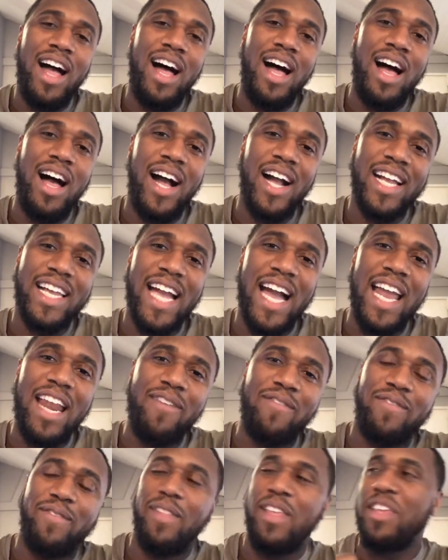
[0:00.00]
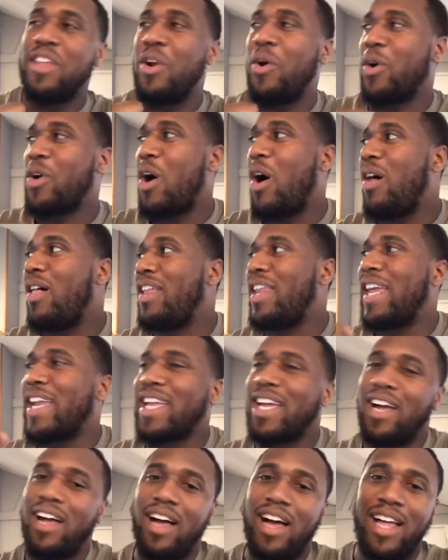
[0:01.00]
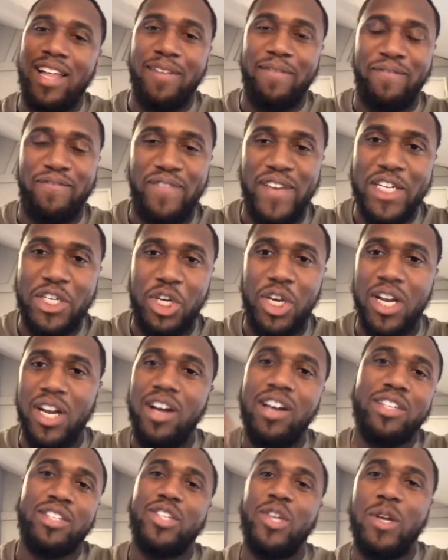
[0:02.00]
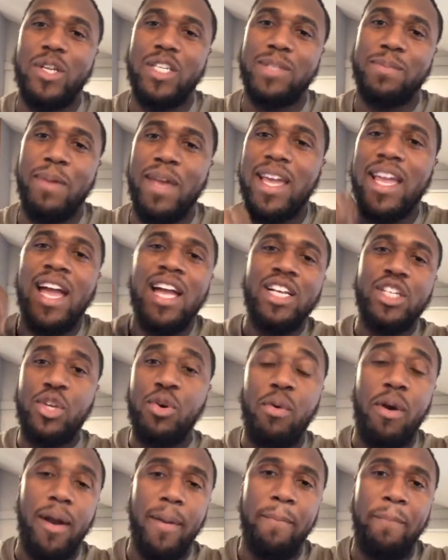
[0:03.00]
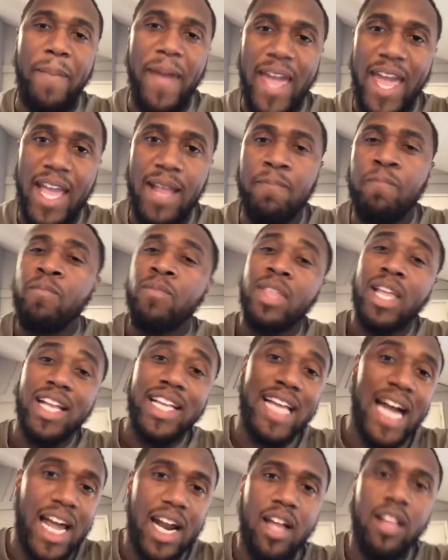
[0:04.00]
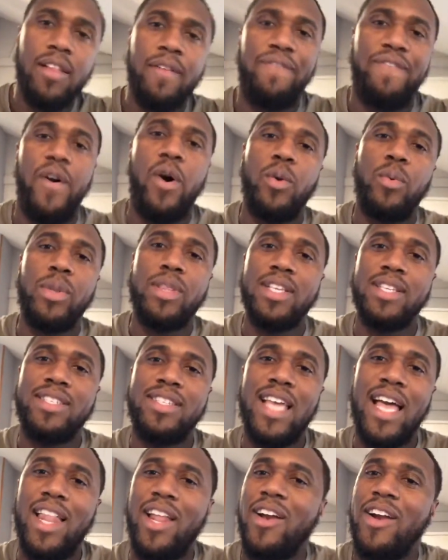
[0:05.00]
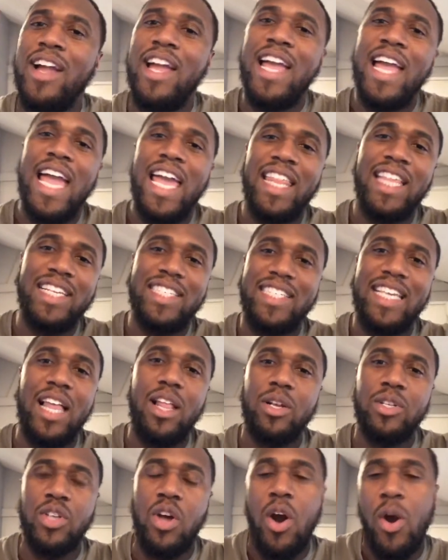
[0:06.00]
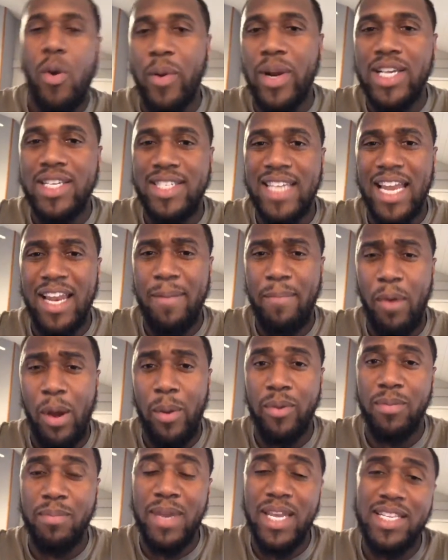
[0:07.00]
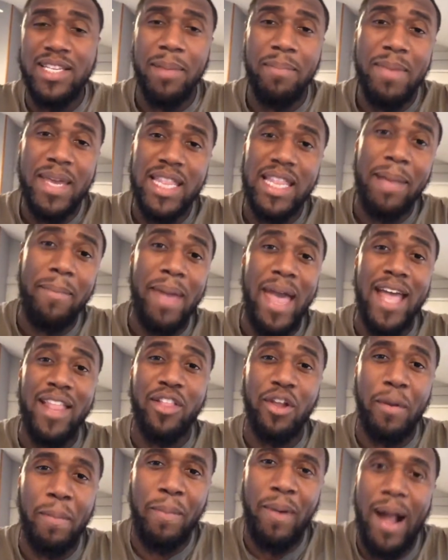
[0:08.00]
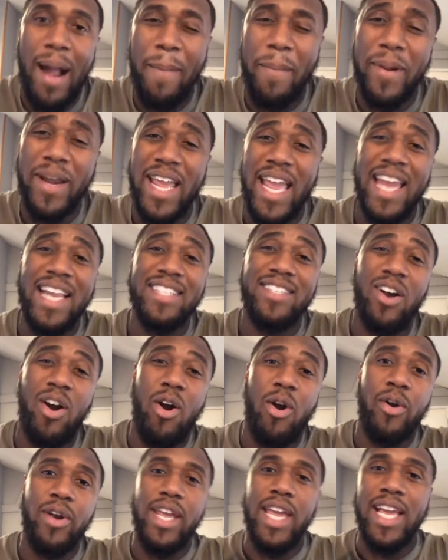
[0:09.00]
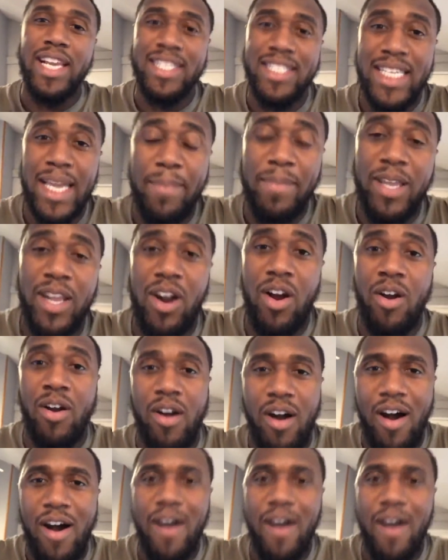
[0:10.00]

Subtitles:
call it like a fishing hook, so to speak, to our bait. Got on the phone with the seller, and the seller's already set an appointment with me to meet them at their property and has already accepted our